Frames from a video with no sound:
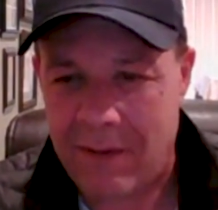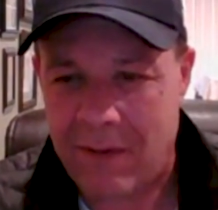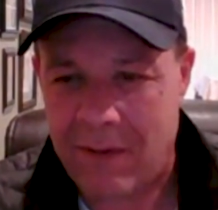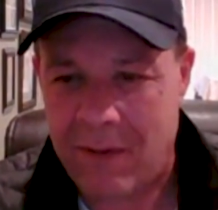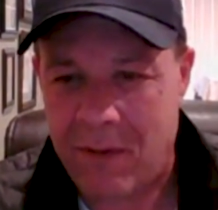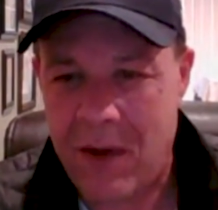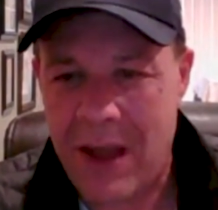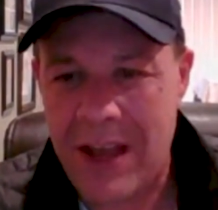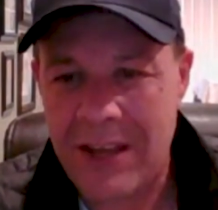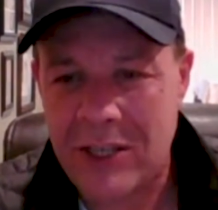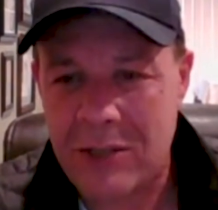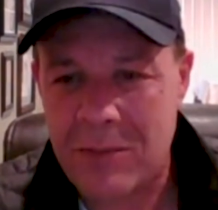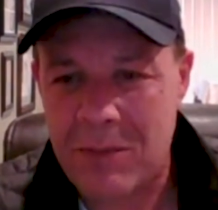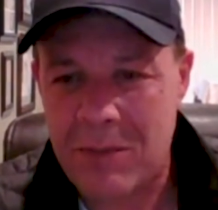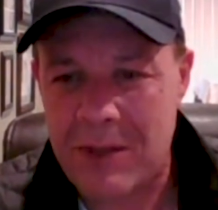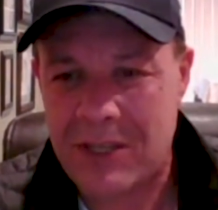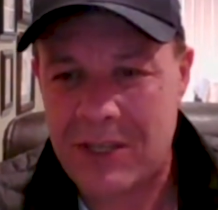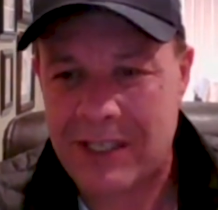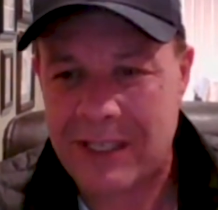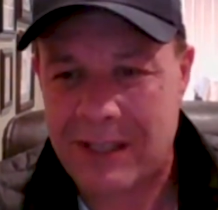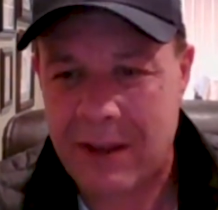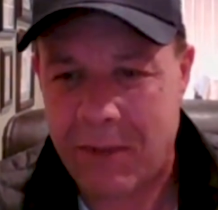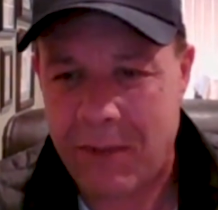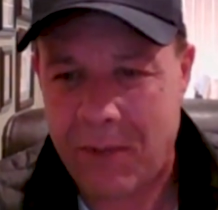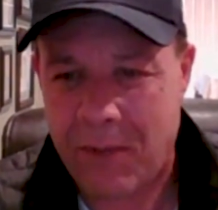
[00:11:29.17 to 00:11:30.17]

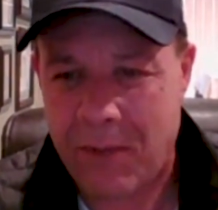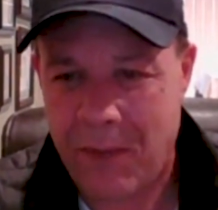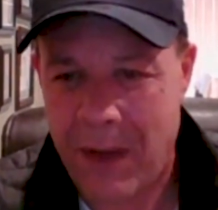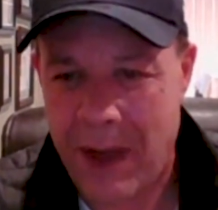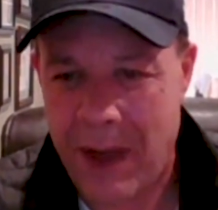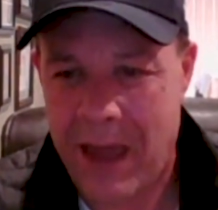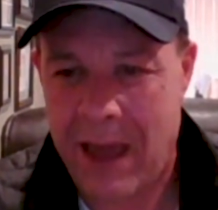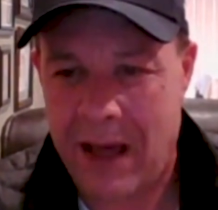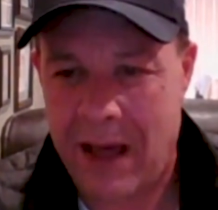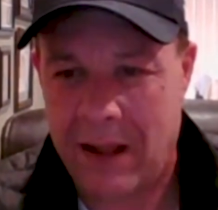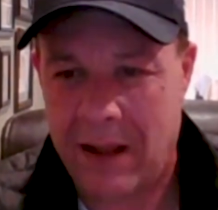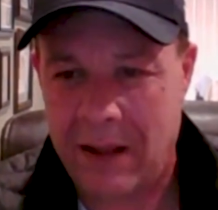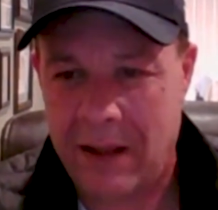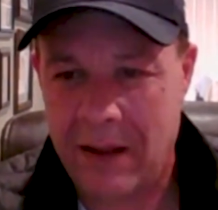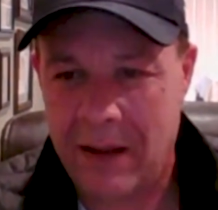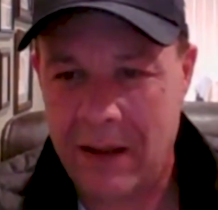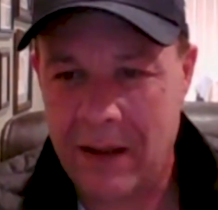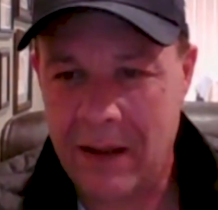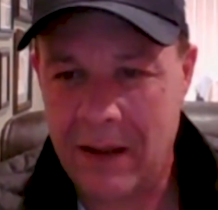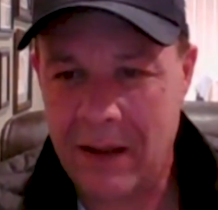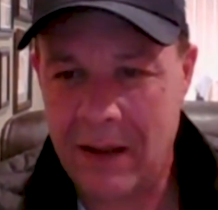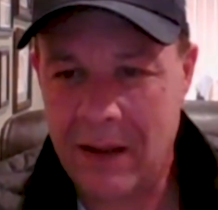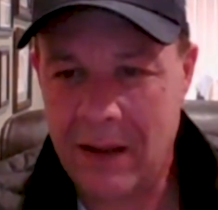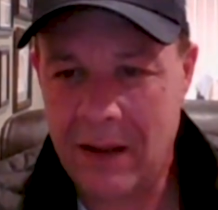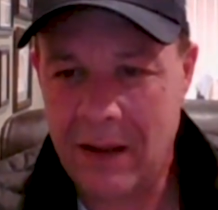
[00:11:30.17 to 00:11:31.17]
investments to fail
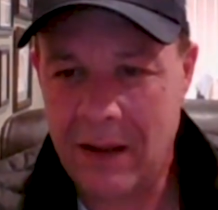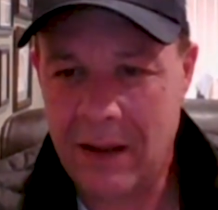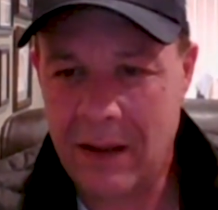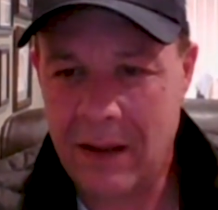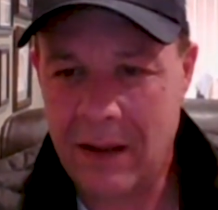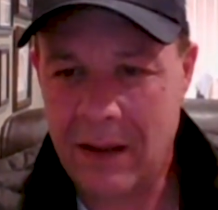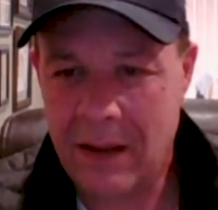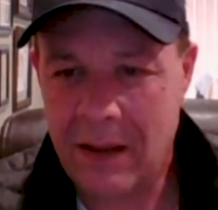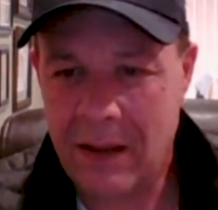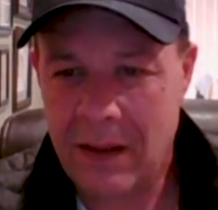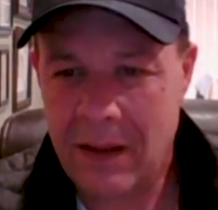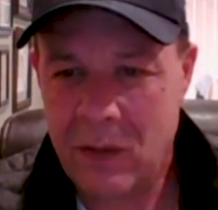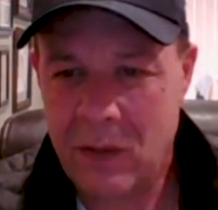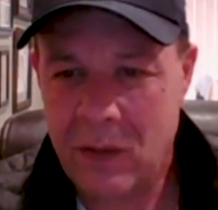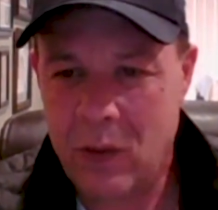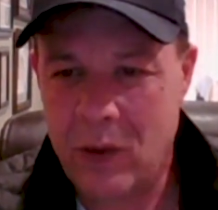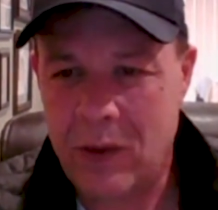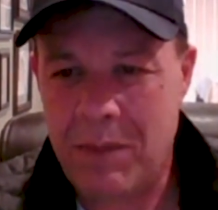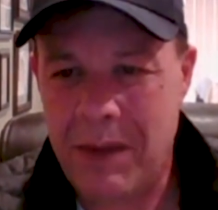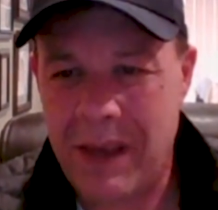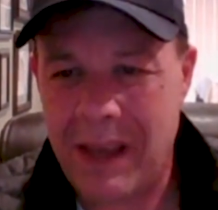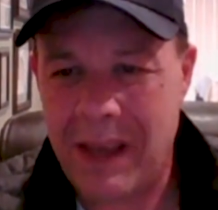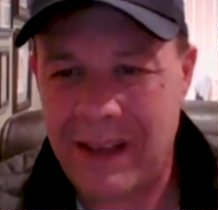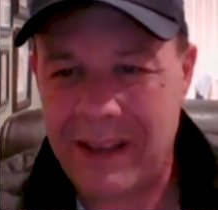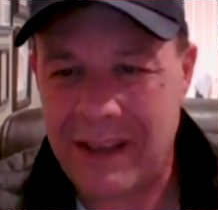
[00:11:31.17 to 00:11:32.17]
mm-hmm. would
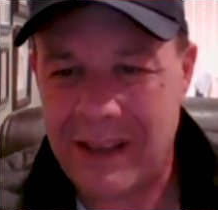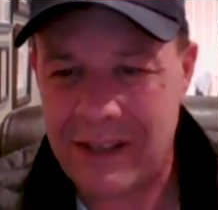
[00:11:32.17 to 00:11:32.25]
be a